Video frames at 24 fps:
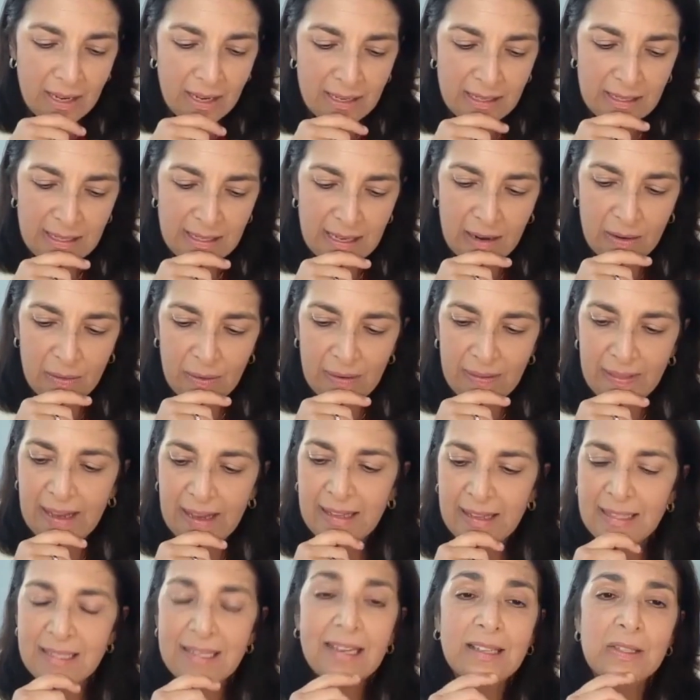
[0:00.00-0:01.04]
So in
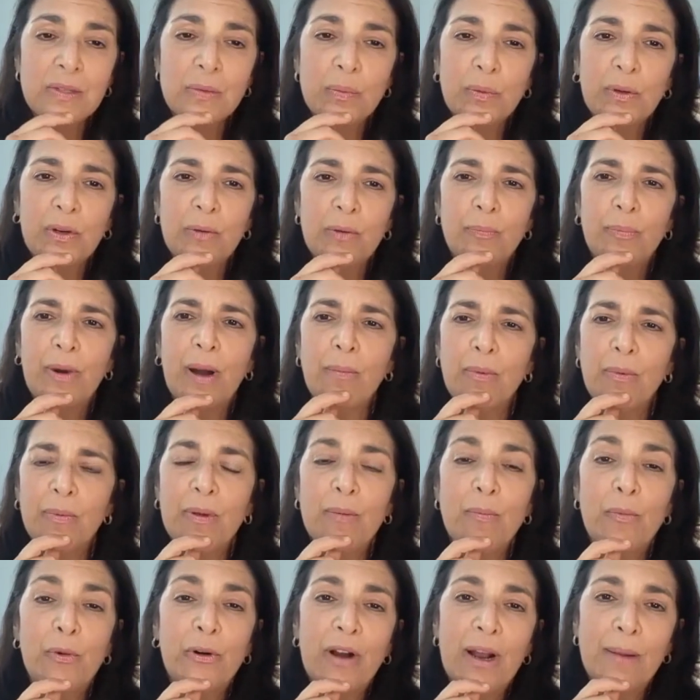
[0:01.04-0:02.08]
that sense, we're probably
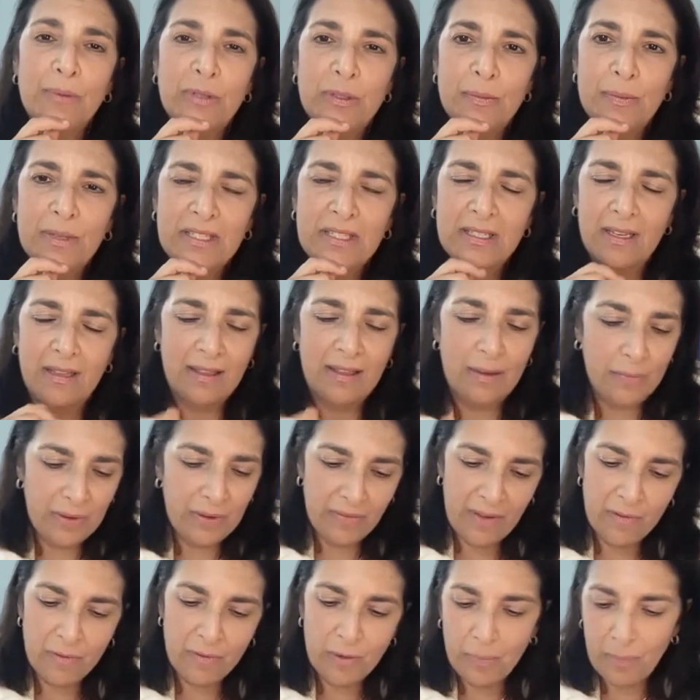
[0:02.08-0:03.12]
more optimistic than
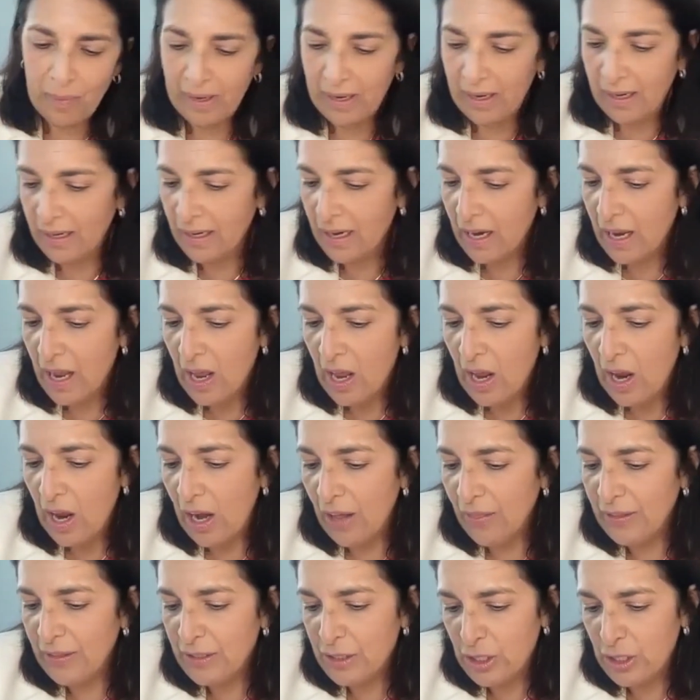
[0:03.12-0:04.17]
we've ever been.
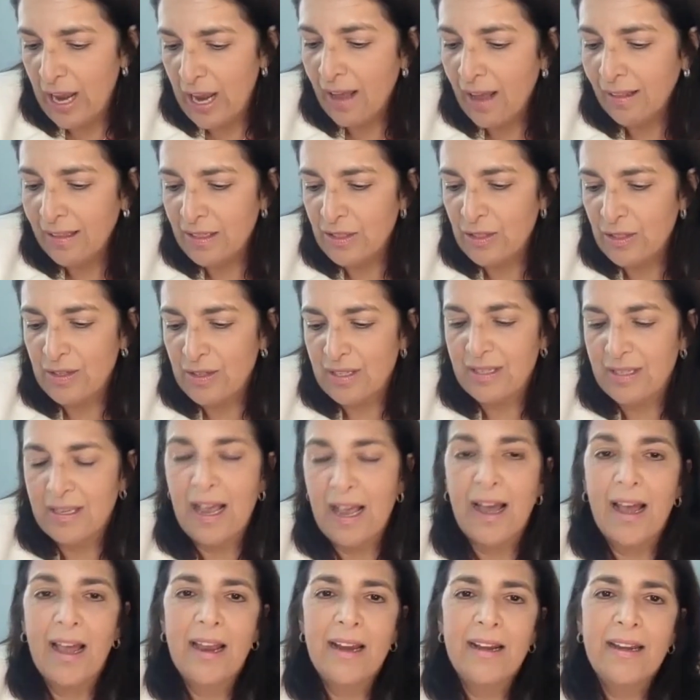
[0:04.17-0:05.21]
On the challenges
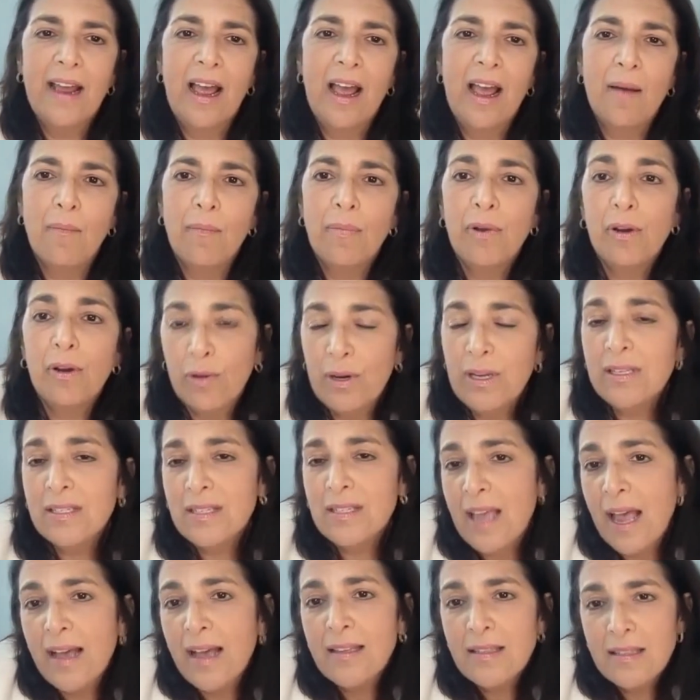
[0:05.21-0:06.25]
side, Greece
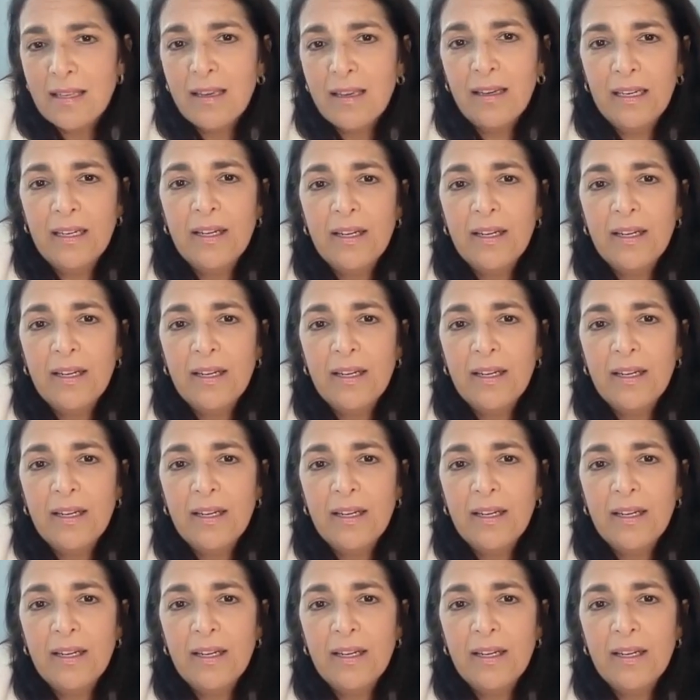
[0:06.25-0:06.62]
has